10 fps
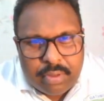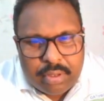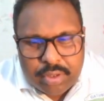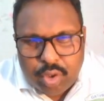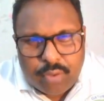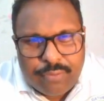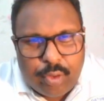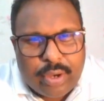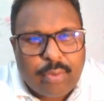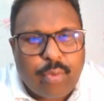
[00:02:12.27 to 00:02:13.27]
So if you
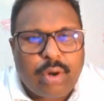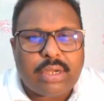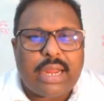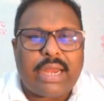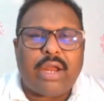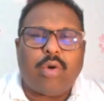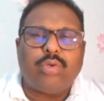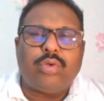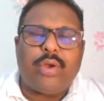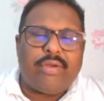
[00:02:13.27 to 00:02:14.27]
look at what and how
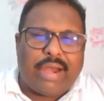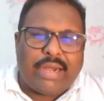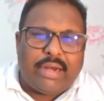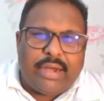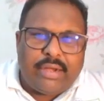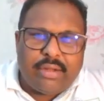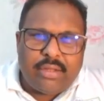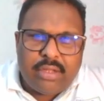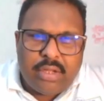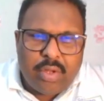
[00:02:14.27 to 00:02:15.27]
you have to handle it,
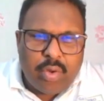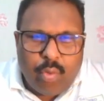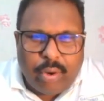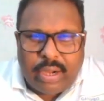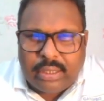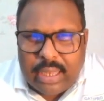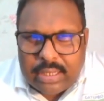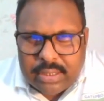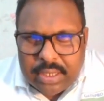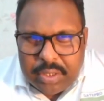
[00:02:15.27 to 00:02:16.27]
what are they
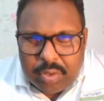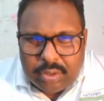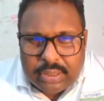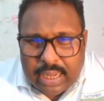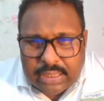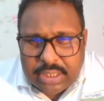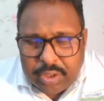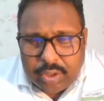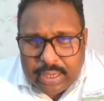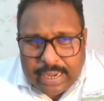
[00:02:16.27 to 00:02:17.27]
asking you? They're asking
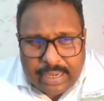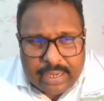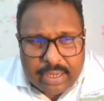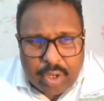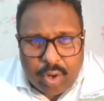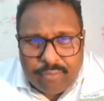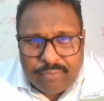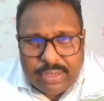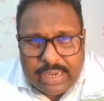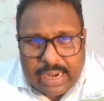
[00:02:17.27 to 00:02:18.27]
you the line integral of
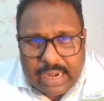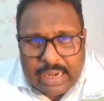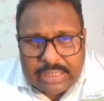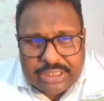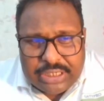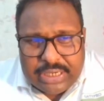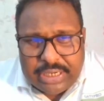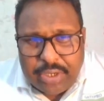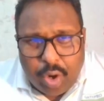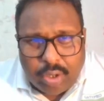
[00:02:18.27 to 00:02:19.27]
del
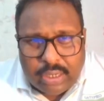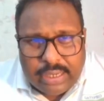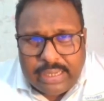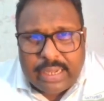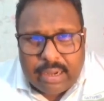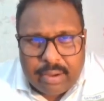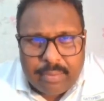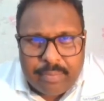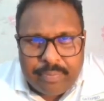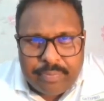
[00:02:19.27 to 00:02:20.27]
G dot dl.
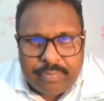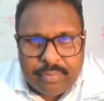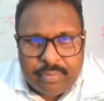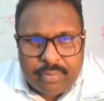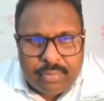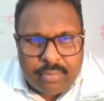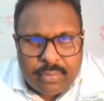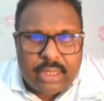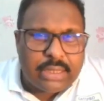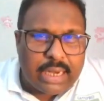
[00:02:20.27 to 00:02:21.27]

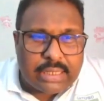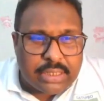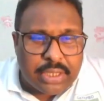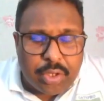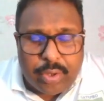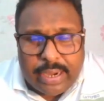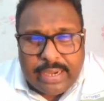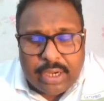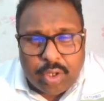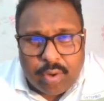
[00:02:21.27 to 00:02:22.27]
They're asking you
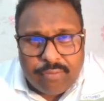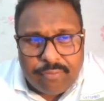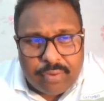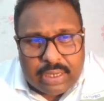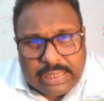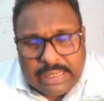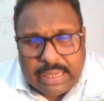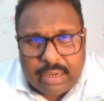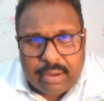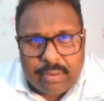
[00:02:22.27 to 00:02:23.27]
gradient of
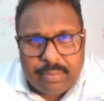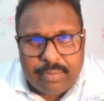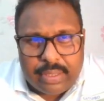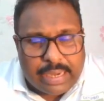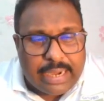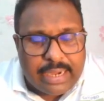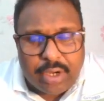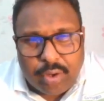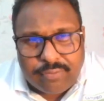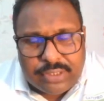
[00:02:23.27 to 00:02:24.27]
dl,
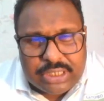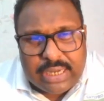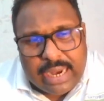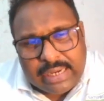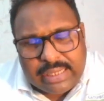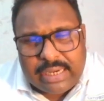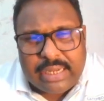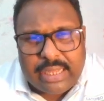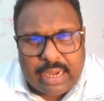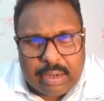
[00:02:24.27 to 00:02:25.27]
gradient of G and then
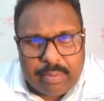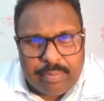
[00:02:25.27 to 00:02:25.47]
dl.